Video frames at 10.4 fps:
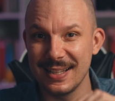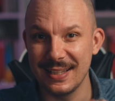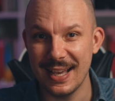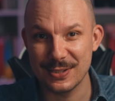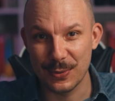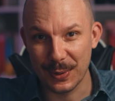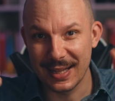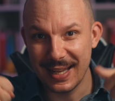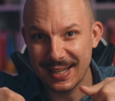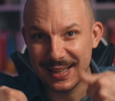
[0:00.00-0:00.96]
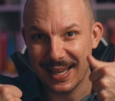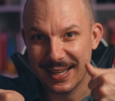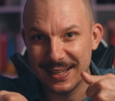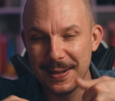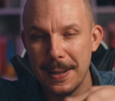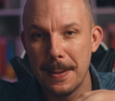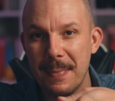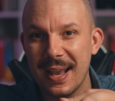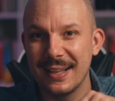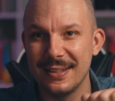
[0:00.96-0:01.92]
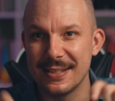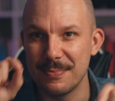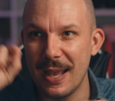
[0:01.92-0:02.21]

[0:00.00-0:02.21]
It has to click like a mechanism.